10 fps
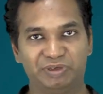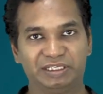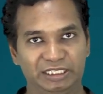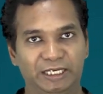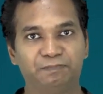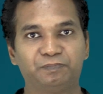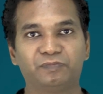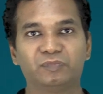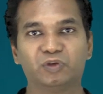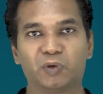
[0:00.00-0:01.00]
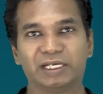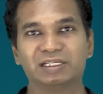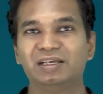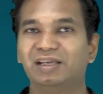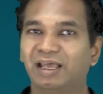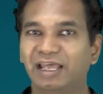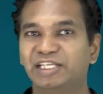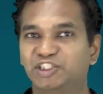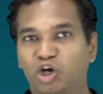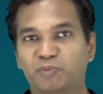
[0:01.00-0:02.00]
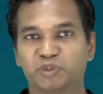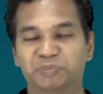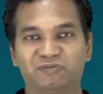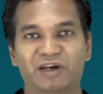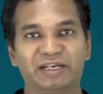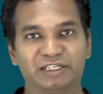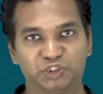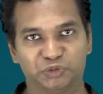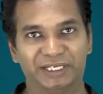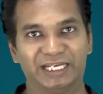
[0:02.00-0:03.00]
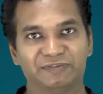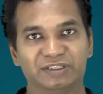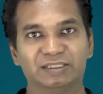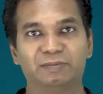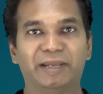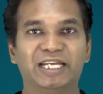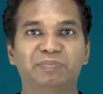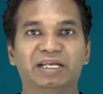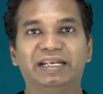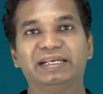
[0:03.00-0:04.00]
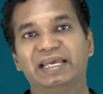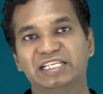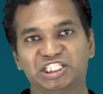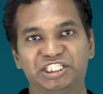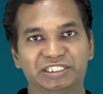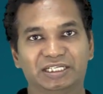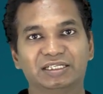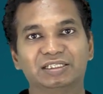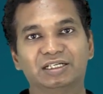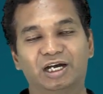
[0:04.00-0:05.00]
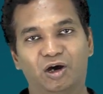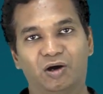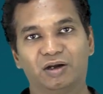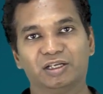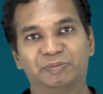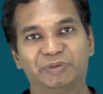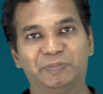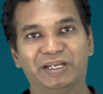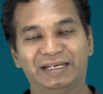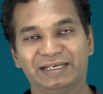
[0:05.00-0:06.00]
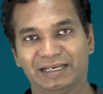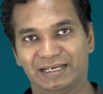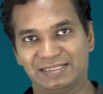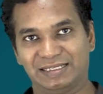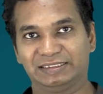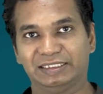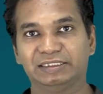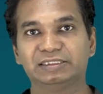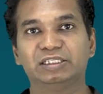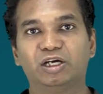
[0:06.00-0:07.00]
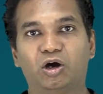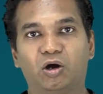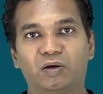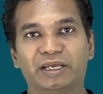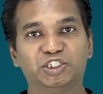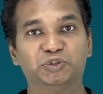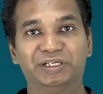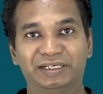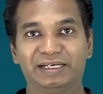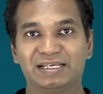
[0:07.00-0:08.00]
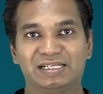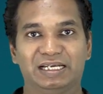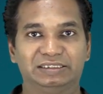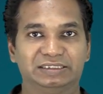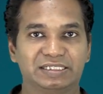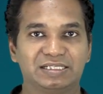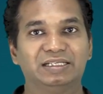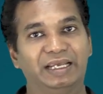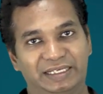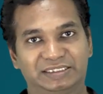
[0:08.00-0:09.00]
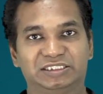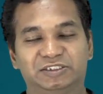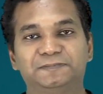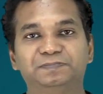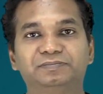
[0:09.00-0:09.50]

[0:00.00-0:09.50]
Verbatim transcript: beginner, right? any job should be fine at the junior level, maybe a data engineer or maybe a data consultant or a junior data scientist, etc.